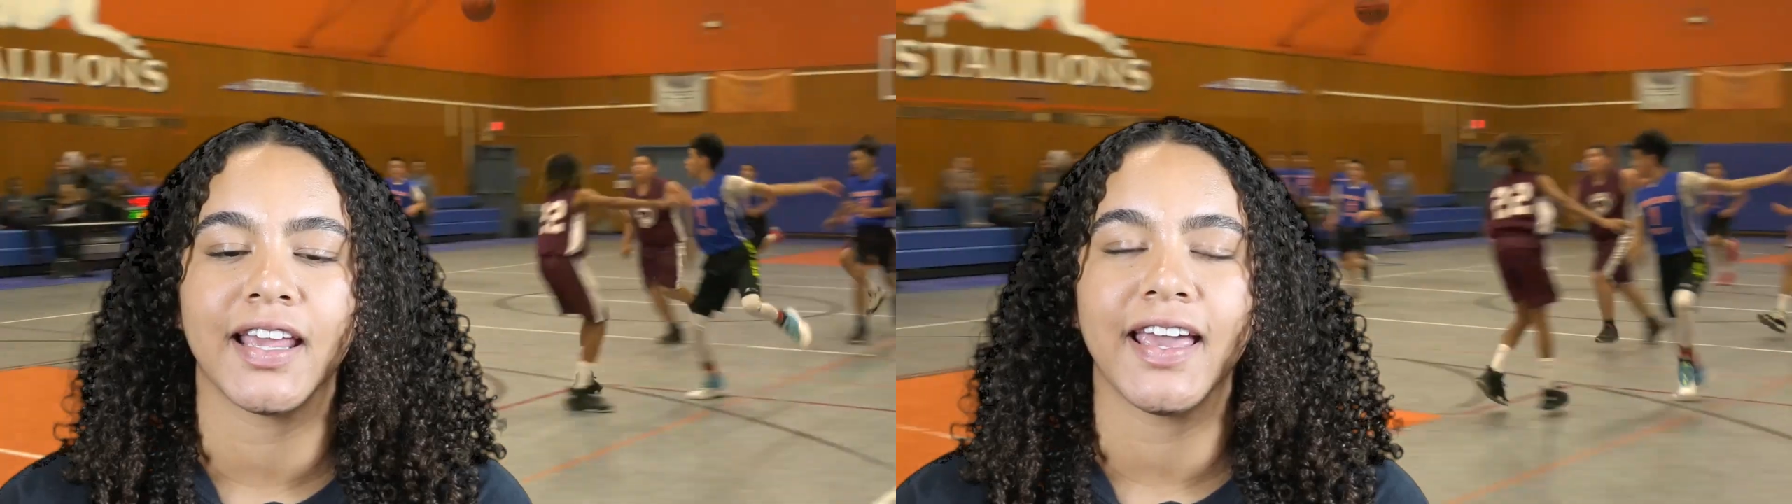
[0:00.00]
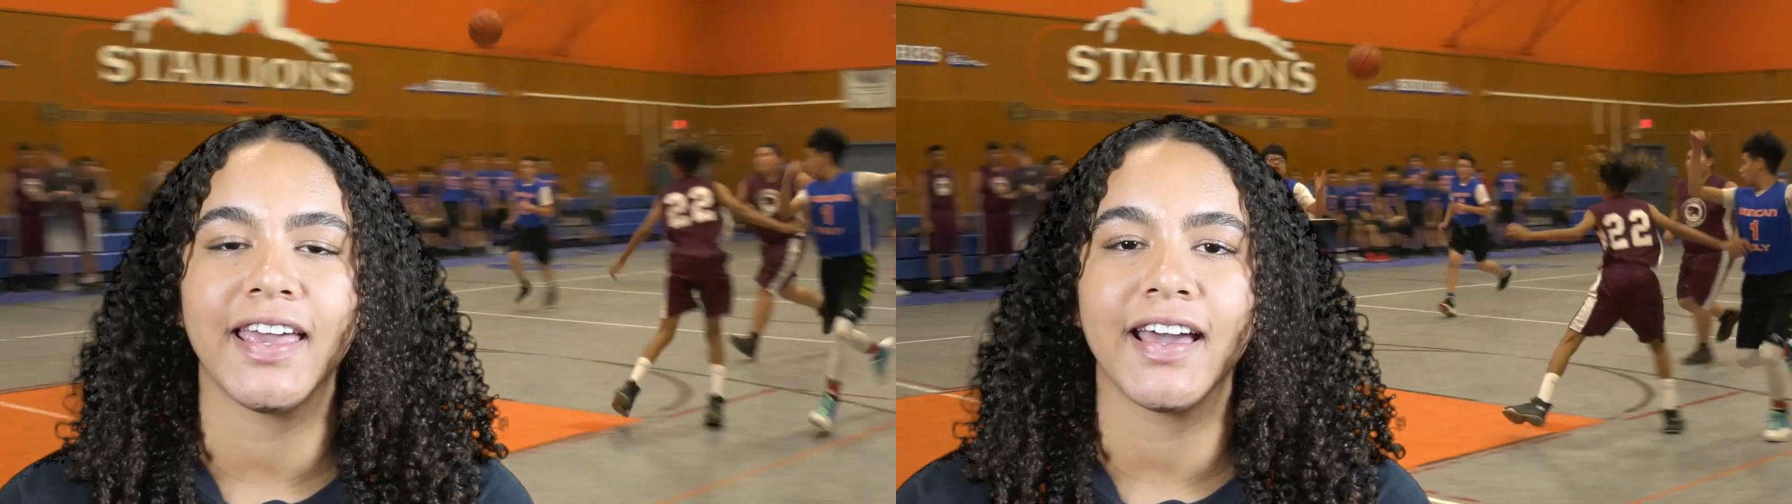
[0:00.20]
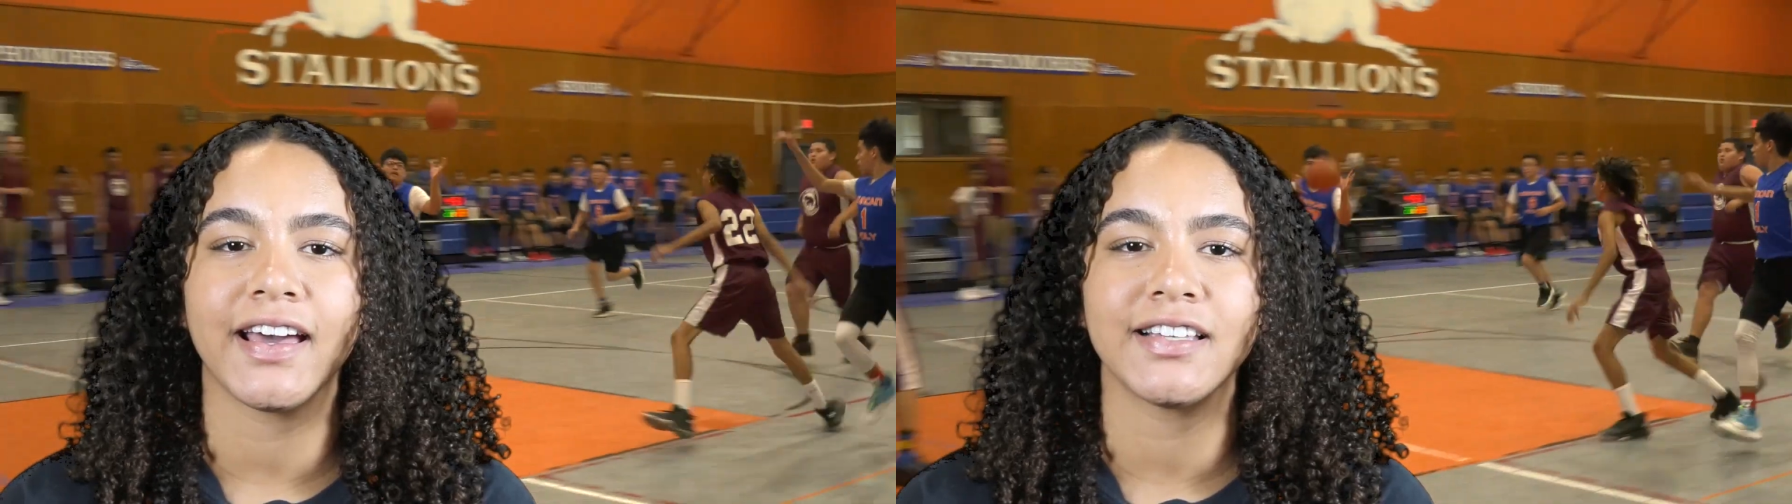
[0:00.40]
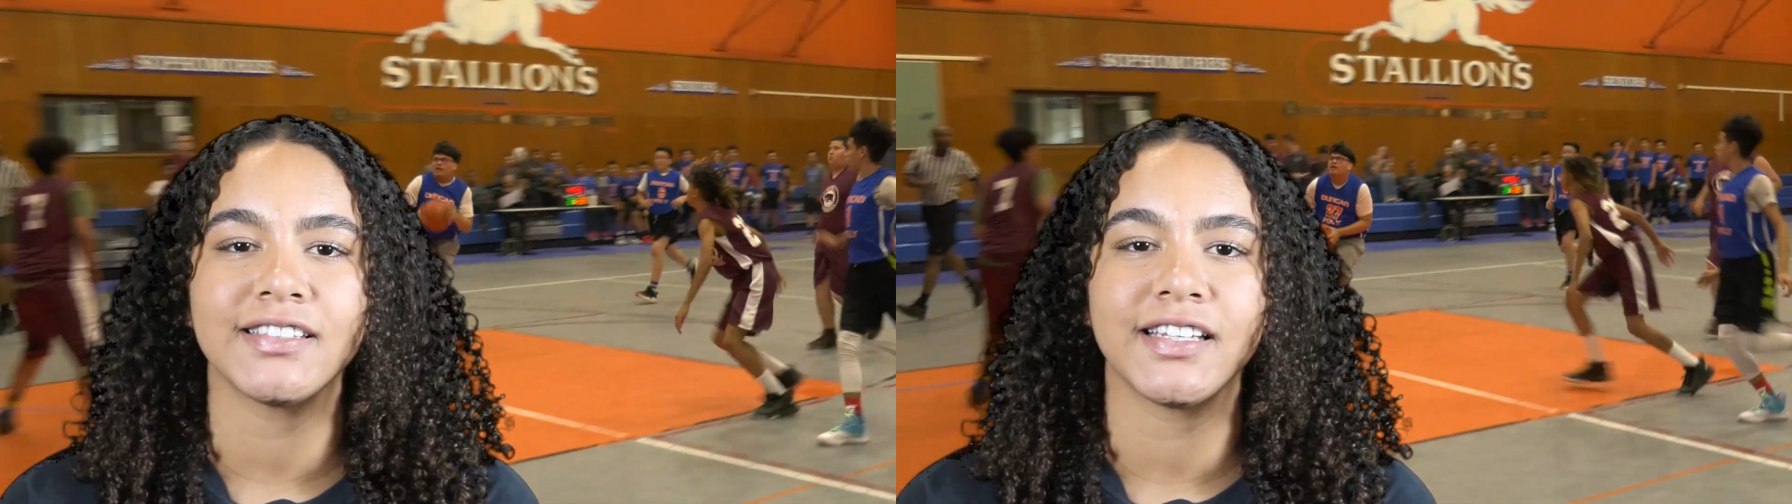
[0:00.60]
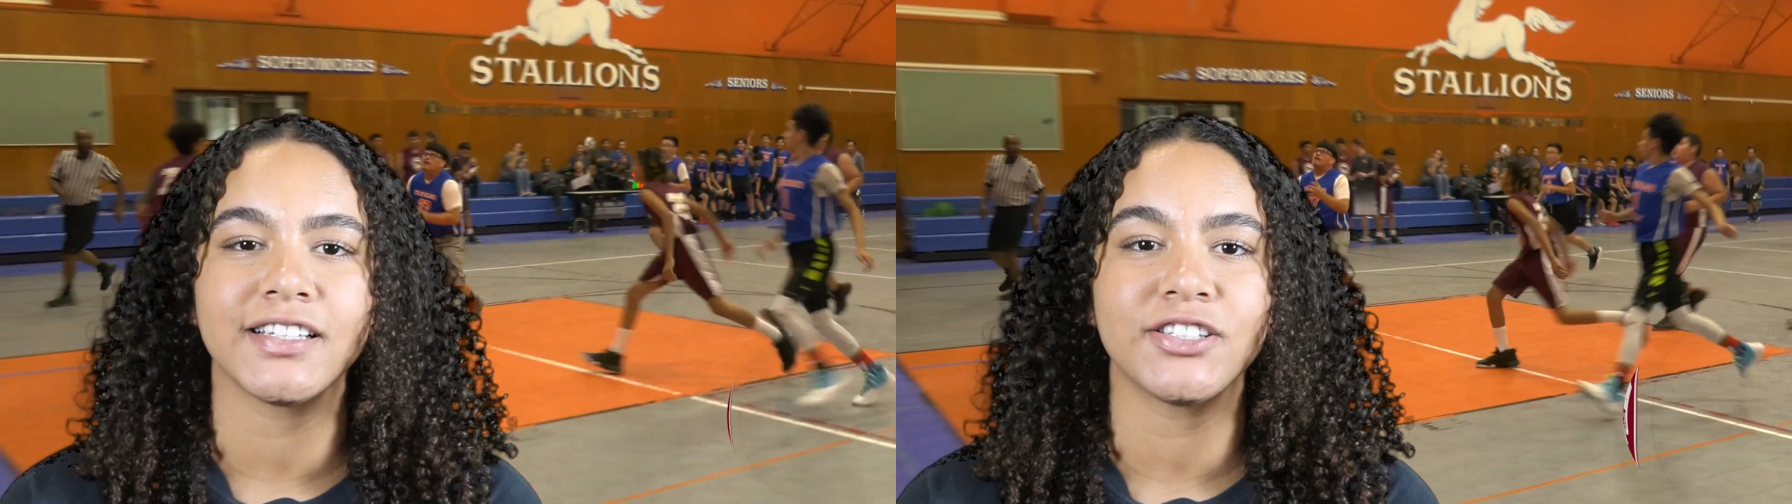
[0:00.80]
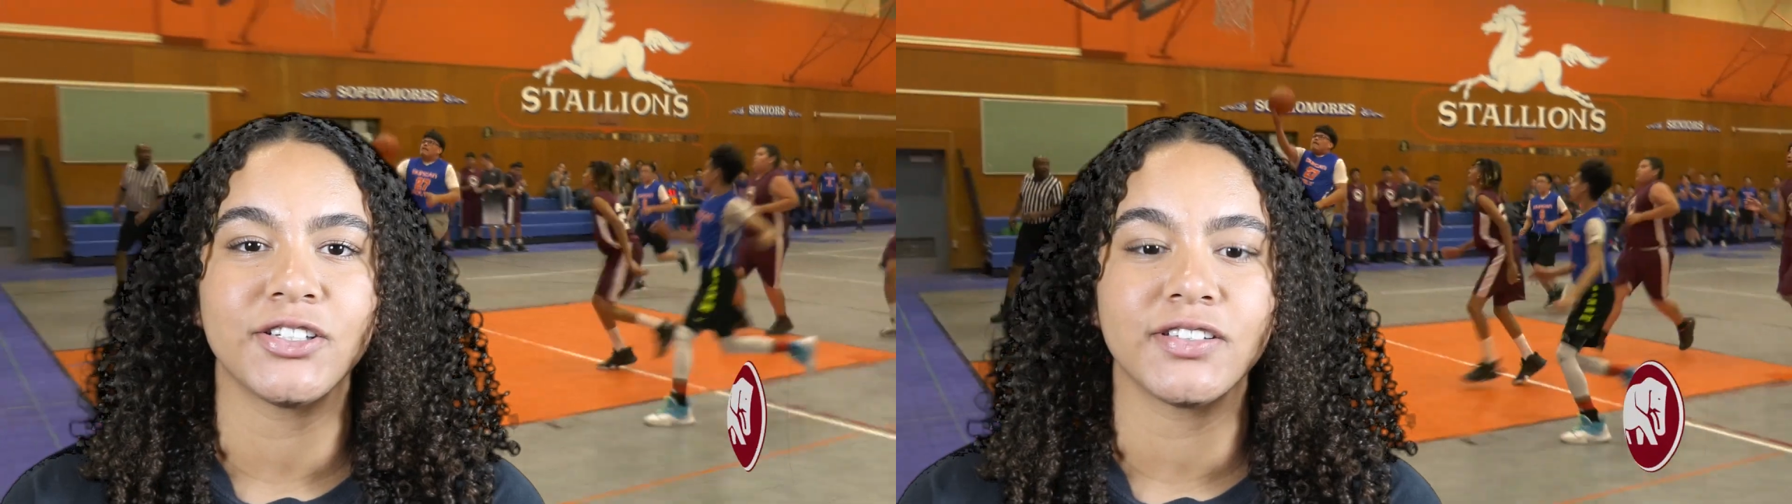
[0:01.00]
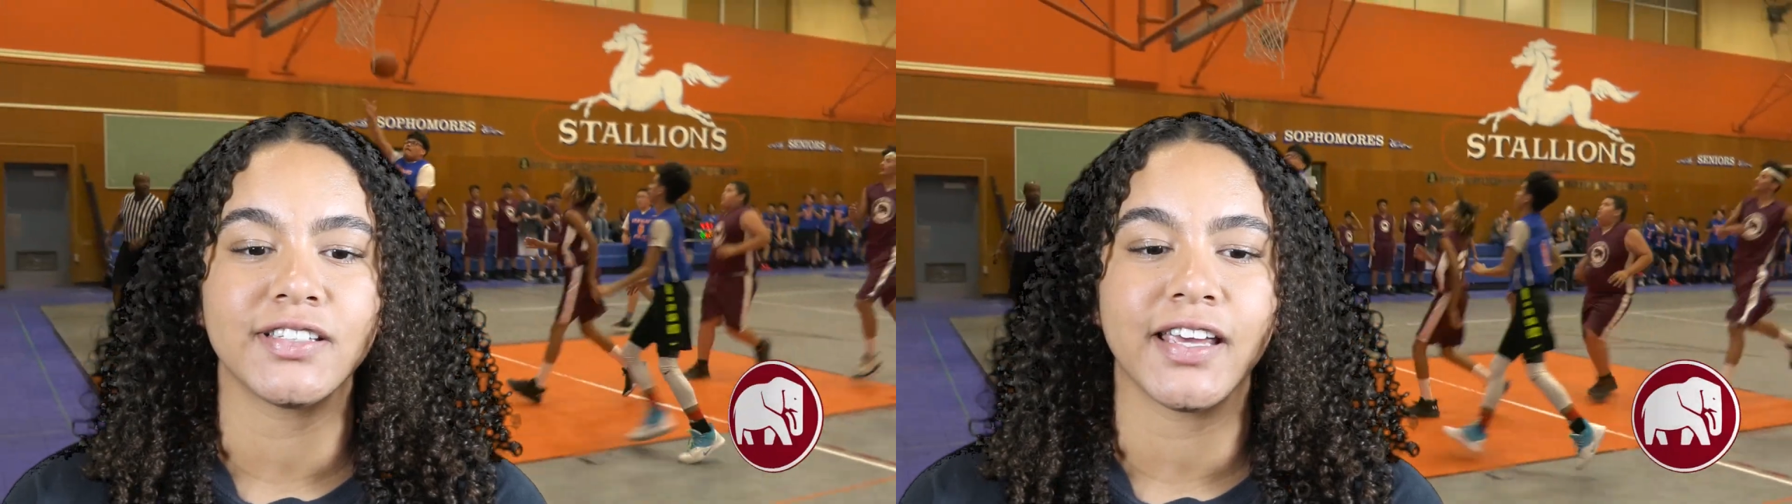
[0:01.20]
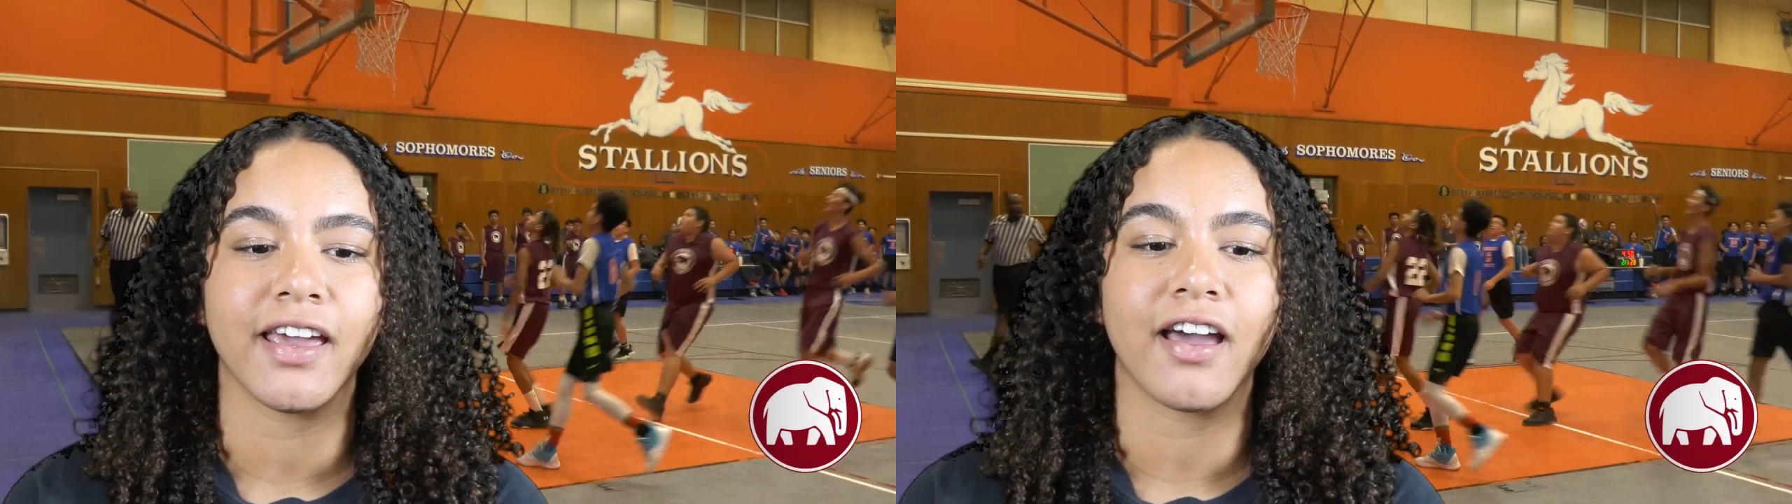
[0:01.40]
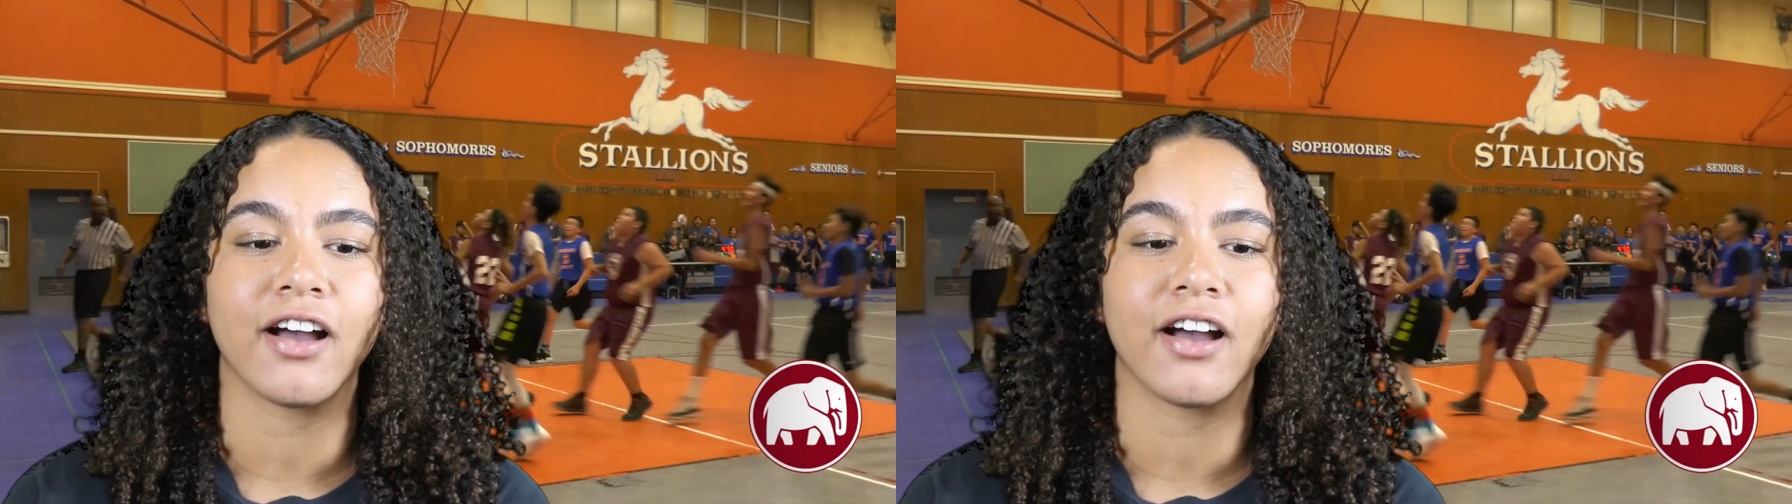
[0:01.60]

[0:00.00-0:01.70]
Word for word: Hey guys, next Tuesday,